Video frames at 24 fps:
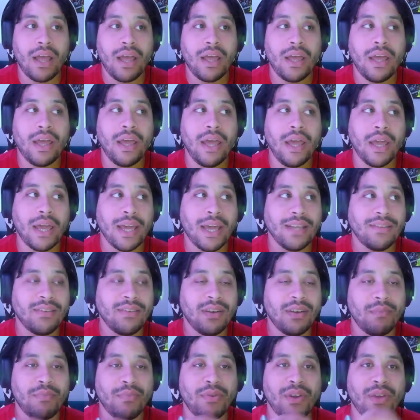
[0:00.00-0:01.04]
it gets to the
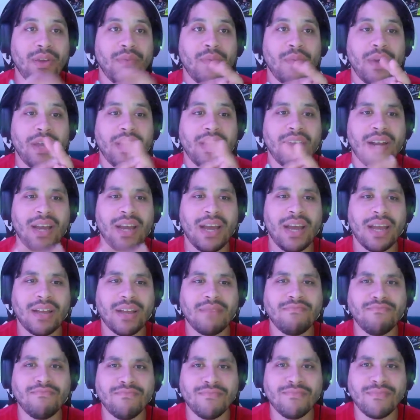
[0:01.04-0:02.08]
point where you're like,
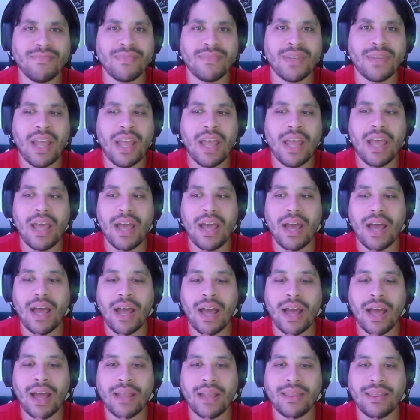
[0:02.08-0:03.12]
hmm,
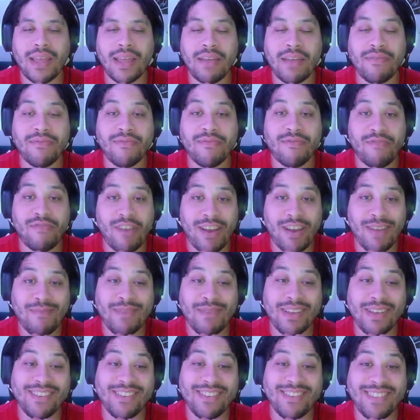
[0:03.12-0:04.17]
they frame
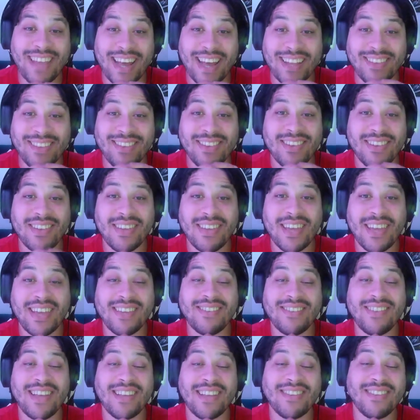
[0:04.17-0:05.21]
his dad, get his
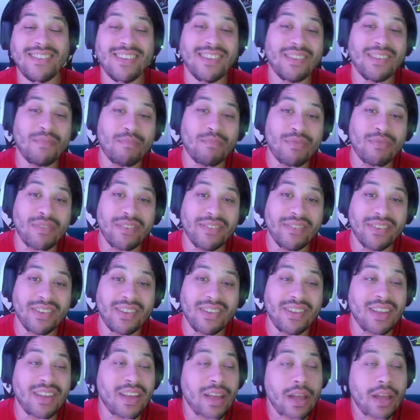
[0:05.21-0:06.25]
dad sent to prison.
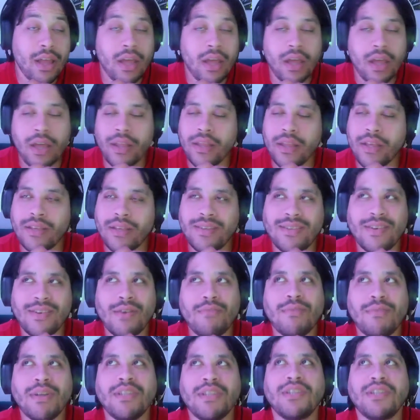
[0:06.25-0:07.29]
There's so
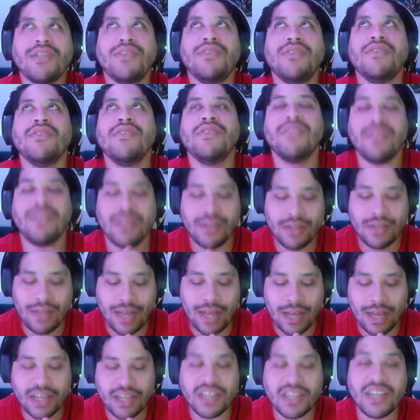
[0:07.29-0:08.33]
much nonsense
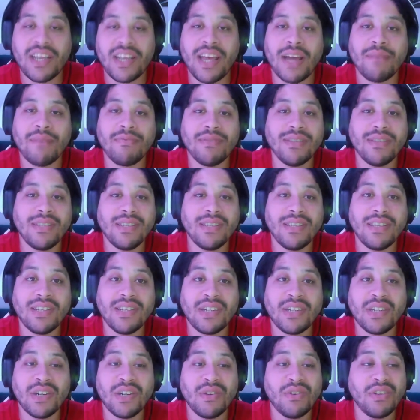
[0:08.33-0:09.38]
that actually happens in this
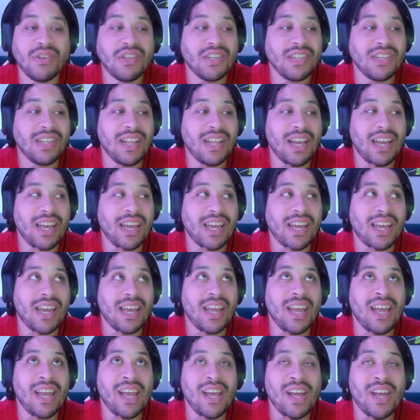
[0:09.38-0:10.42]
show. You're just like,
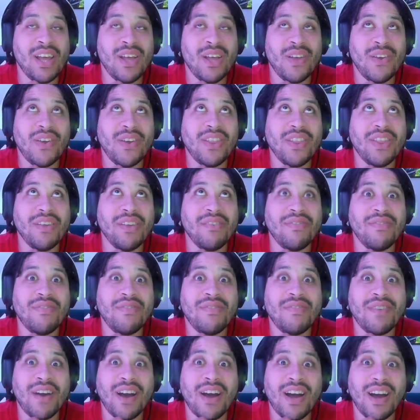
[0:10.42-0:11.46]
what the
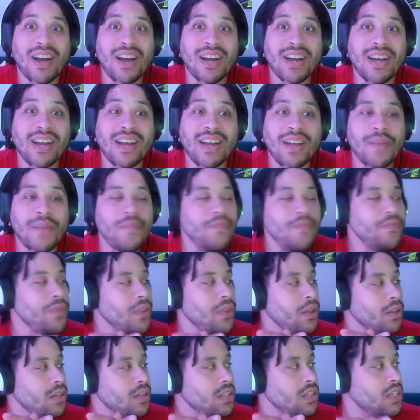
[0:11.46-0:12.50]
fuck?
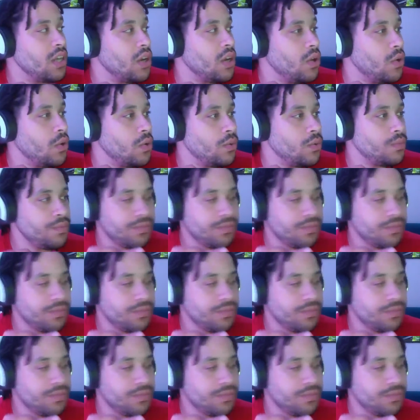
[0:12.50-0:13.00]
So,